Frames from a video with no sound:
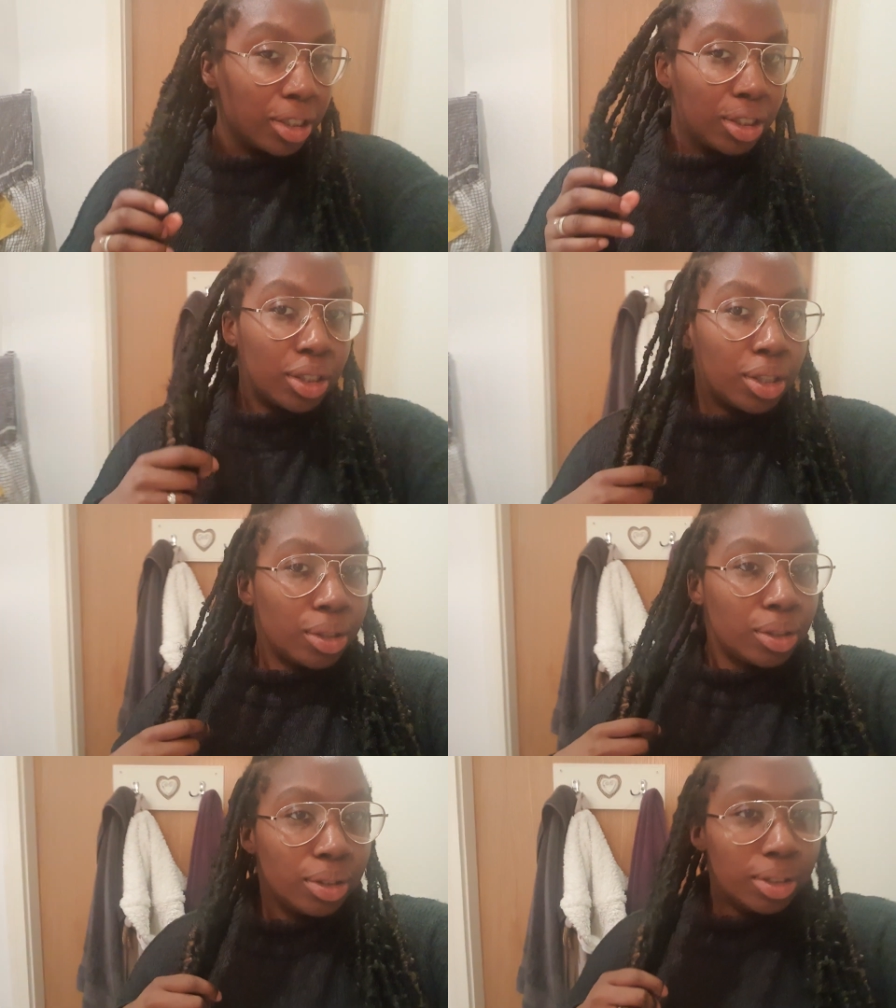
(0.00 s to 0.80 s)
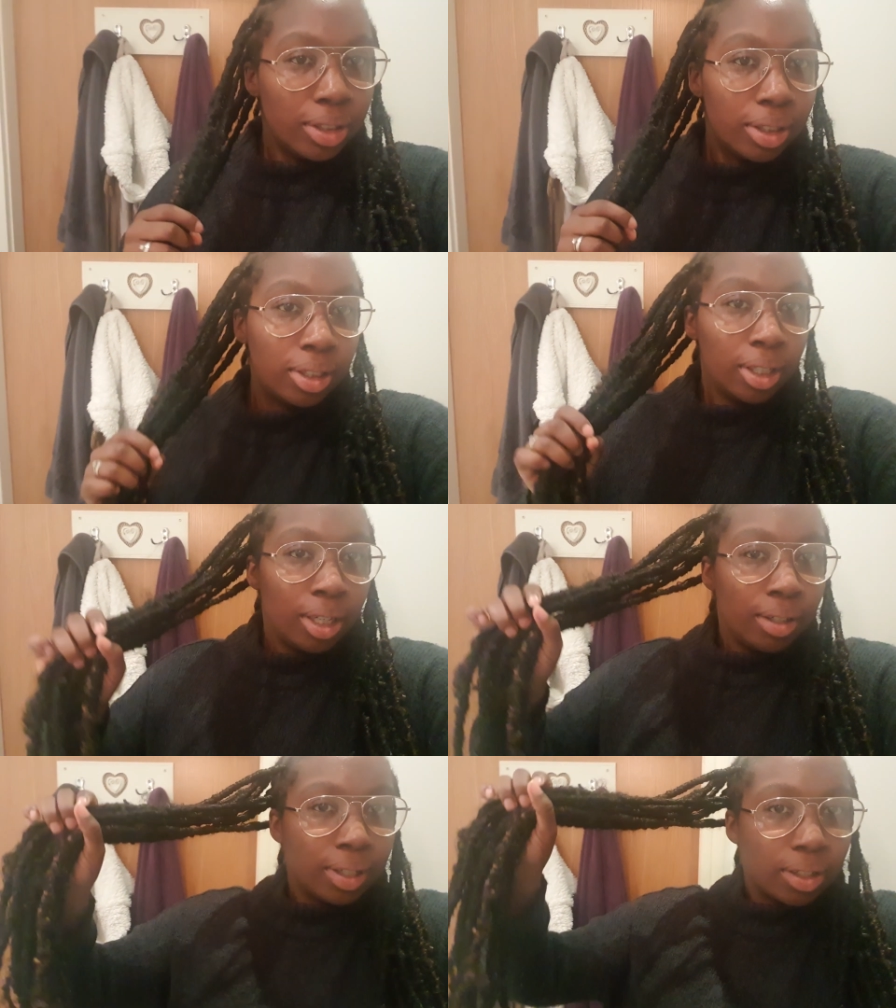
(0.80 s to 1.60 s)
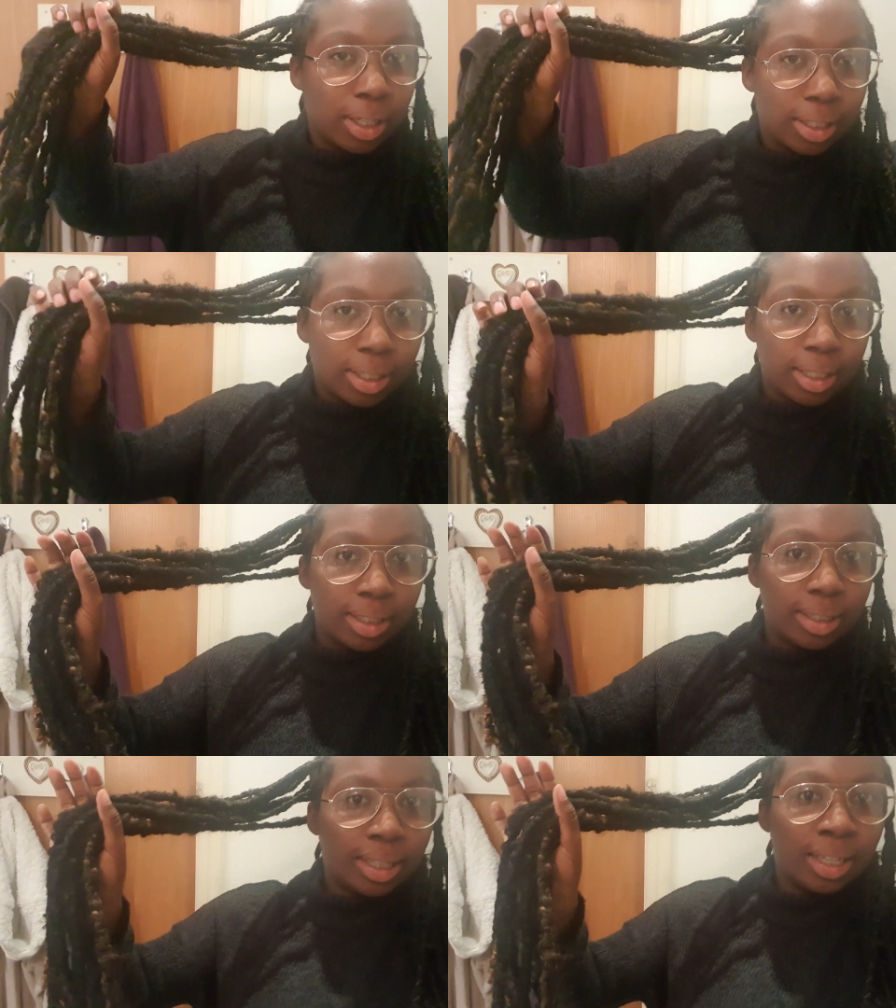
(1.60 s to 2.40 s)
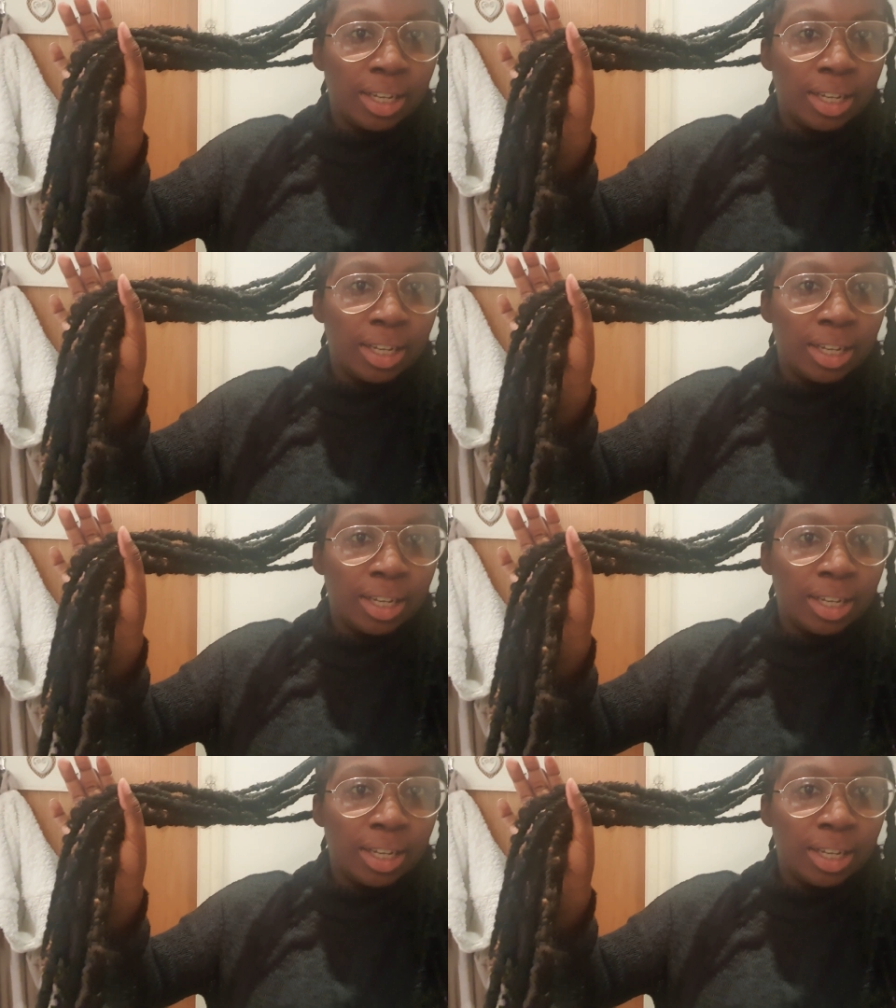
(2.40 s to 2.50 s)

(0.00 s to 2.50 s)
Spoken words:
So if I go like this,